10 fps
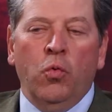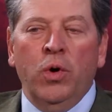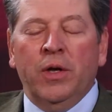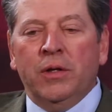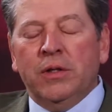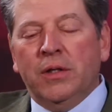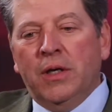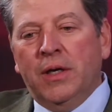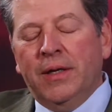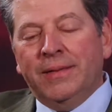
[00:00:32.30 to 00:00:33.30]
Well,
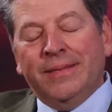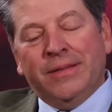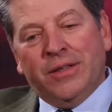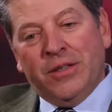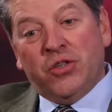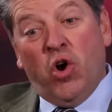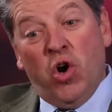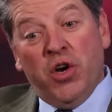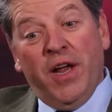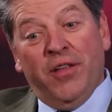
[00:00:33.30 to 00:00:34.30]
it's
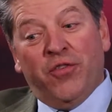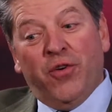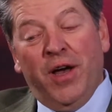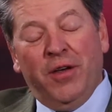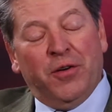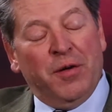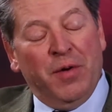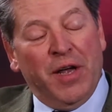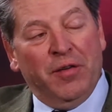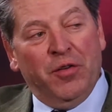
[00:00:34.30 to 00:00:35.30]
hard to answer how you'll
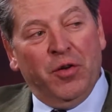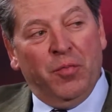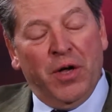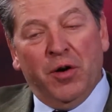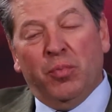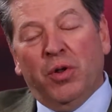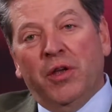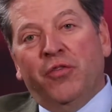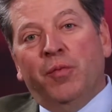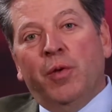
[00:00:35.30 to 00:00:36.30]
come out of it in a better
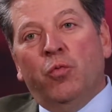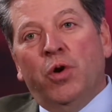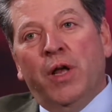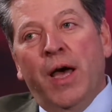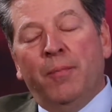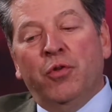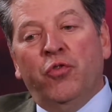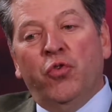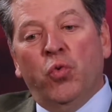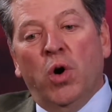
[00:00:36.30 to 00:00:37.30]
place. I mean, what
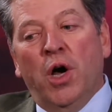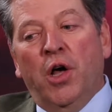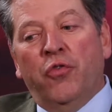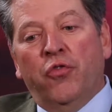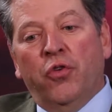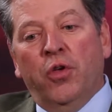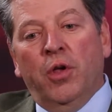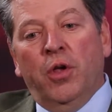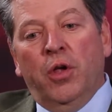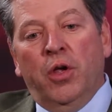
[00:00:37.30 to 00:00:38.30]
happened to us
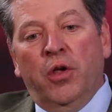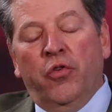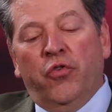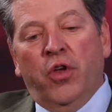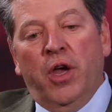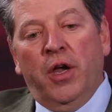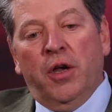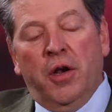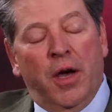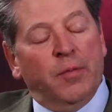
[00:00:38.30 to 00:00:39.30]
is an
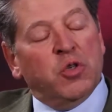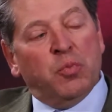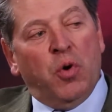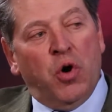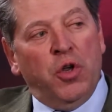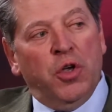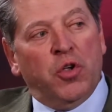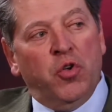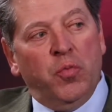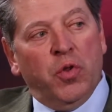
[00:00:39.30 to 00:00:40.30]
anonymous party
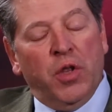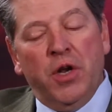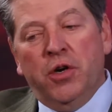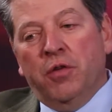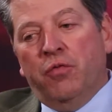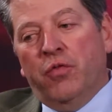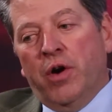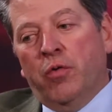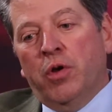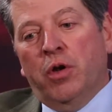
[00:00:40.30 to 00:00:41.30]
accumulated a
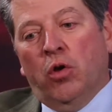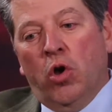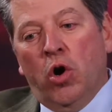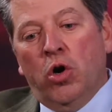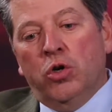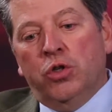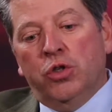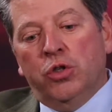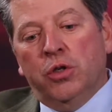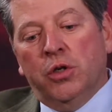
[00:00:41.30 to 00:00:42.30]
very
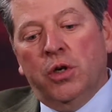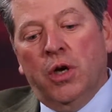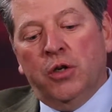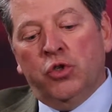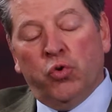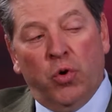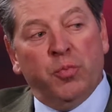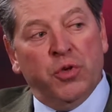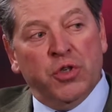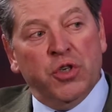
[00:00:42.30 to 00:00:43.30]
large
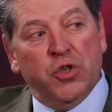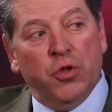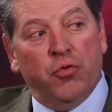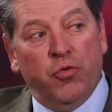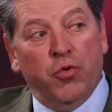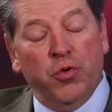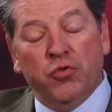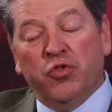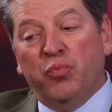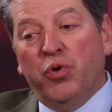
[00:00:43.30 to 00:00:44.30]
short position through the
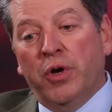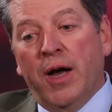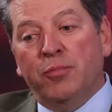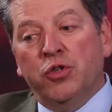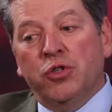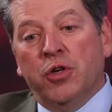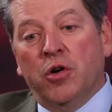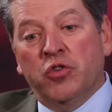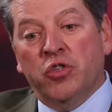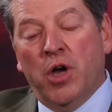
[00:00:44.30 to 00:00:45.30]
use of put options in
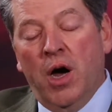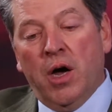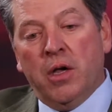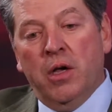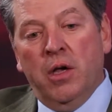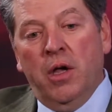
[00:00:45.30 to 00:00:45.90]
our stock,